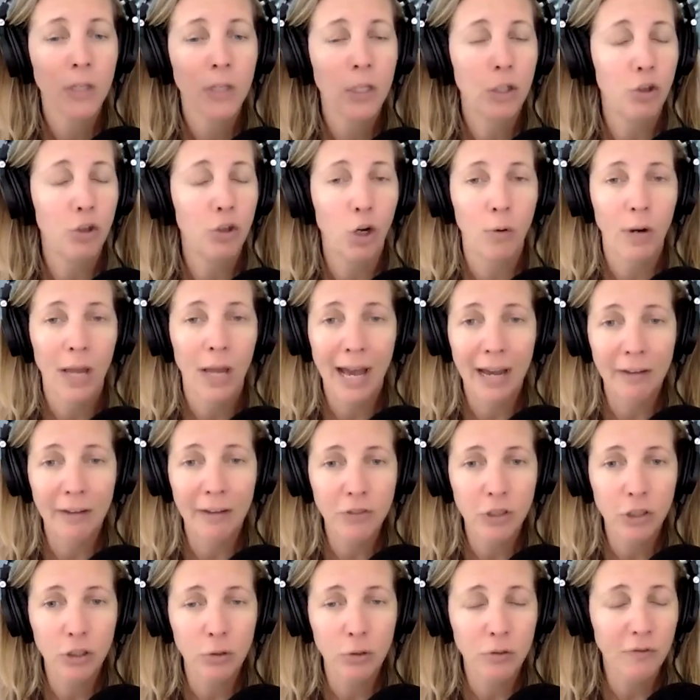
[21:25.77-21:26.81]
You don't have
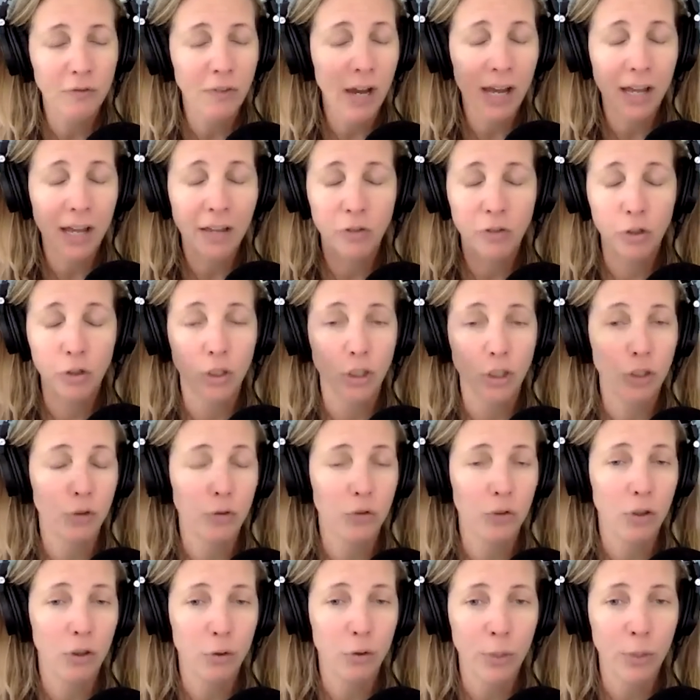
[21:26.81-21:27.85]
to use 5, you can
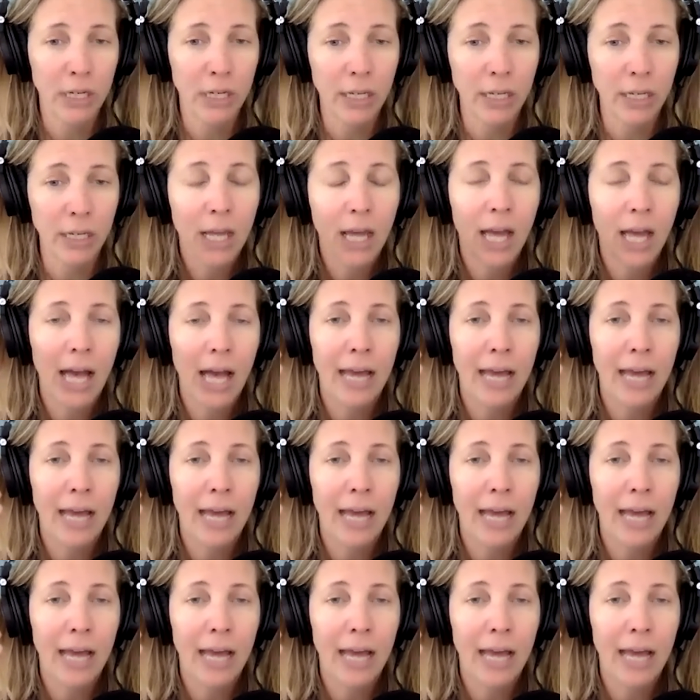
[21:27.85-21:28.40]
use 3.